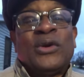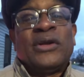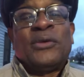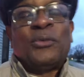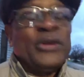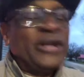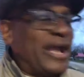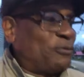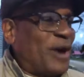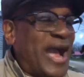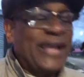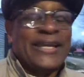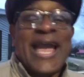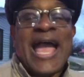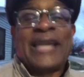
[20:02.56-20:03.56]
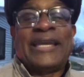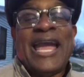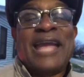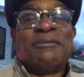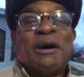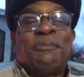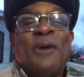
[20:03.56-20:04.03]
when that white guy
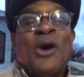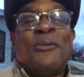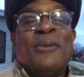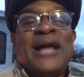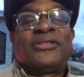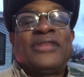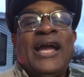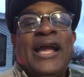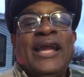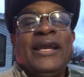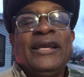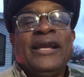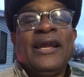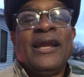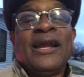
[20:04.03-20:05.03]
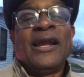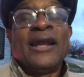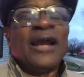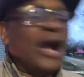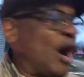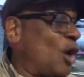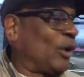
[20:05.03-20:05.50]
came up on my thing,
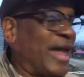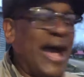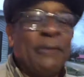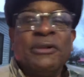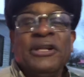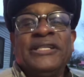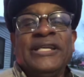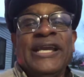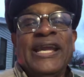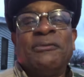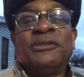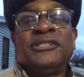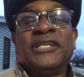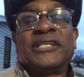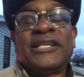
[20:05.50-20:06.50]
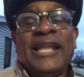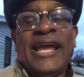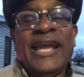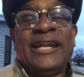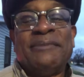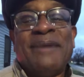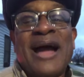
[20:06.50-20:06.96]
all I would have did was just
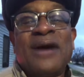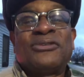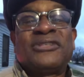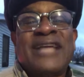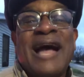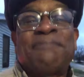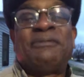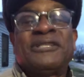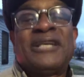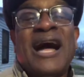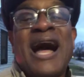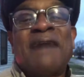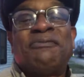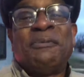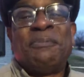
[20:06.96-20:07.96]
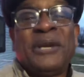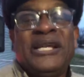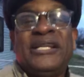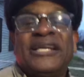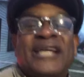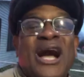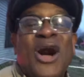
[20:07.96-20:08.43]
laid him out, stopped his heart from
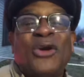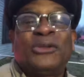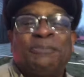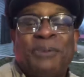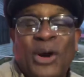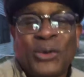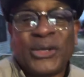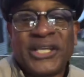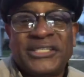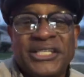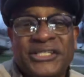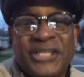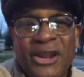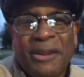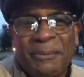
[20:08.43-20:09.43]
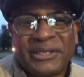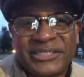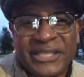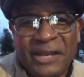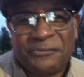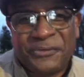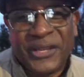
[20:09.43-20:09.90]
beating, and called the police and turned
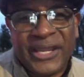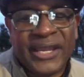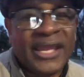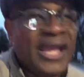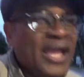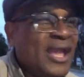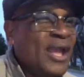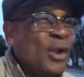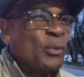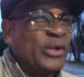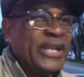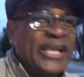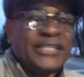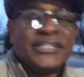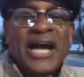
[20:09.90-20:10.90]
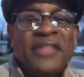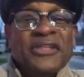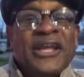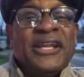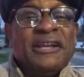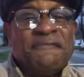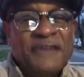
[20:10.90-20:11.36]
myself in. When these other
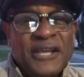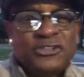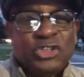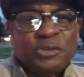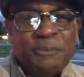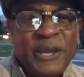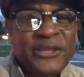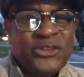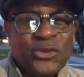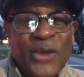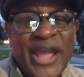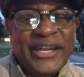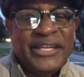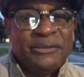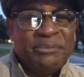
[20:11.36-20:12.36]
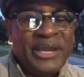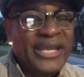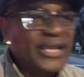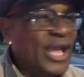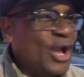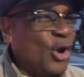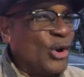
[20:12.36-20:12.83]
individuals been threatening
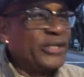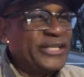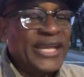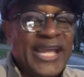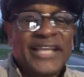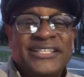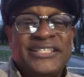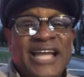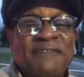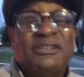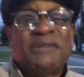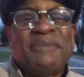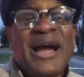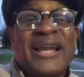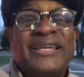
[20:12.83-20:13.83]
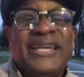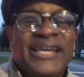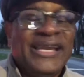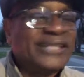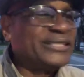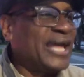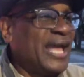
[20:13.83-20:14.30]
me or did stuff to my
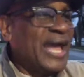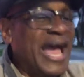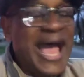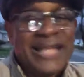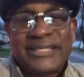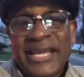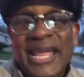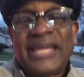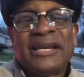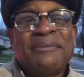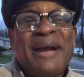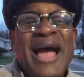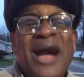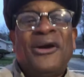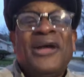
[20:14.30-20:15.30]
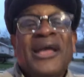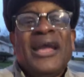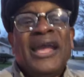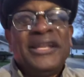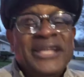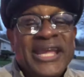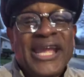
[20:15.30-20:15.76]
kids, I take them out
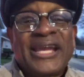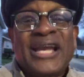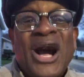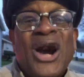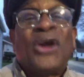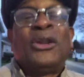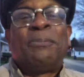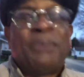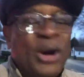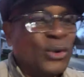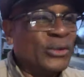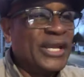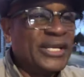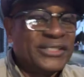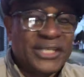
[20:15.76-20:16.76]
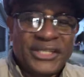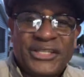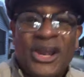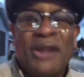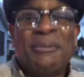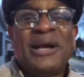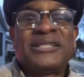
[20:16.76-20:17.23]
and then call the police and
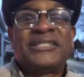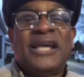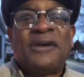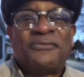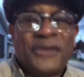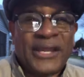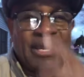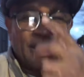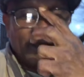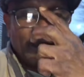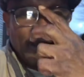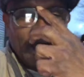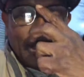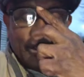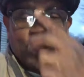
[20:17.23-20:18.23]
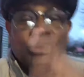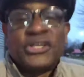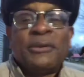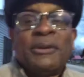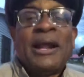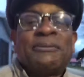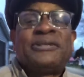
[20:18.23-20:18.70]
turn myself in. You
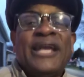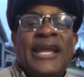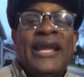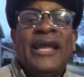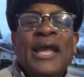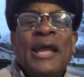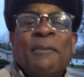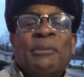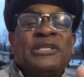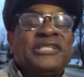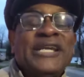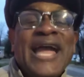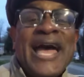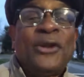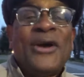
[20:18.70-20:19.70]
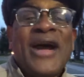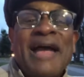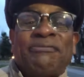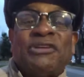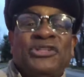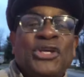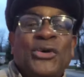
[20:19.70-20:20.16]
see what I'm saying? But see, I don't
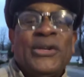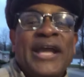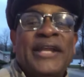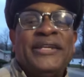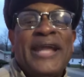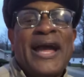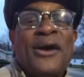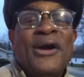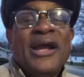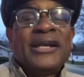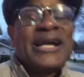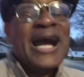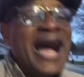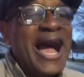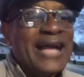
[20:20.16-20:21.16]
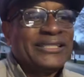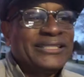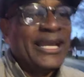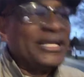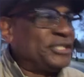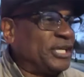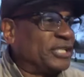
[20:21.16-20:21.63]
have to do that now. God
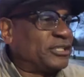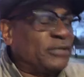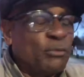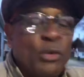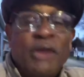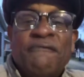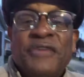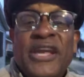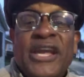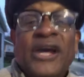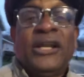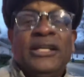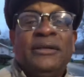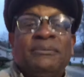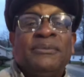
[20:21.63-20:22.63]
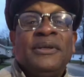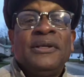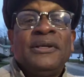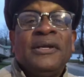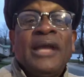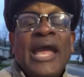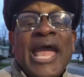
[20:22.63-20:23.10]
said just reveal them,
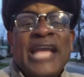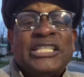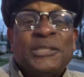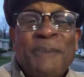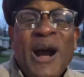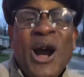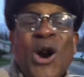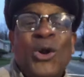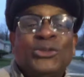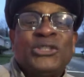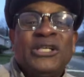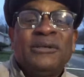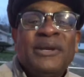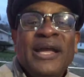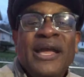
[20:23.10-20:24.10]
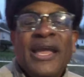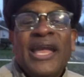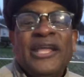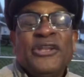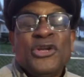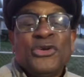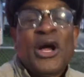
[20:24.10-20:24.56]
expose them,
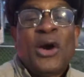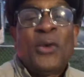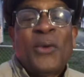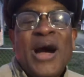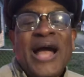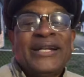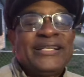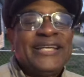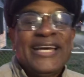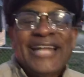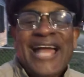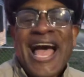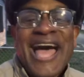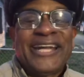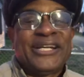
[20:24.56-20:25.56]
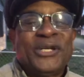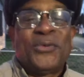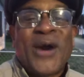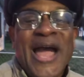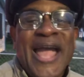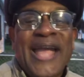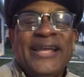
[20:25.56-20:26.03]
and you know what? Get out of the
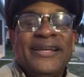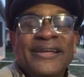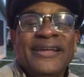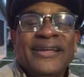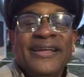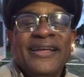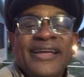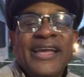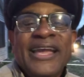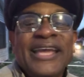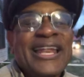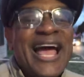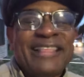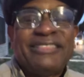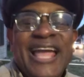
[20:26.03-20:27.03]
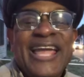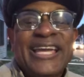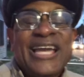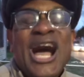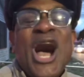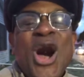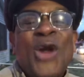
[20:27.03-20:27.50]
way. And I thank
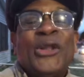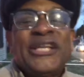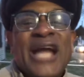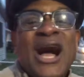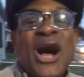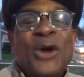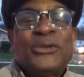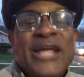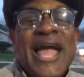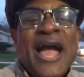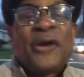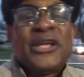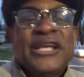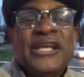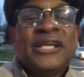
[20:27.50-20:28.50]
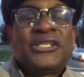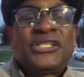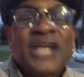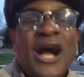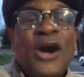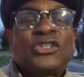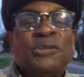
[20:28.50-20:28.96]
all of y'all down here in
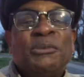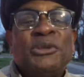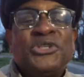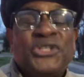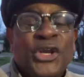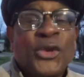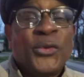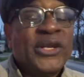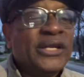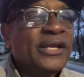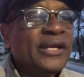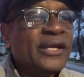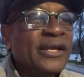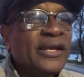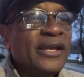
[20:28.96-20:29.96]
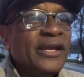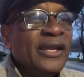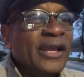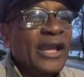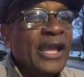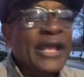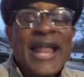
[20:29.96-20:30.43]
Charleston, Missouri,
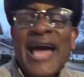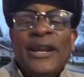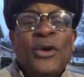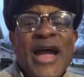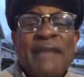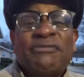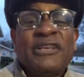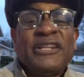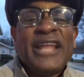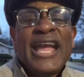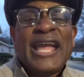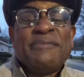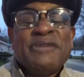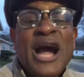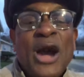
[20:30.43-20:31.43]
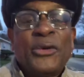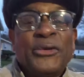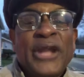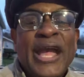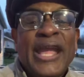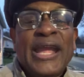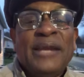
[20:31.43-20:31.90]
and I don't have to name y'all
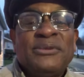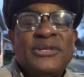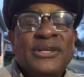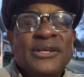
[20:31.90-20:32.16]
names,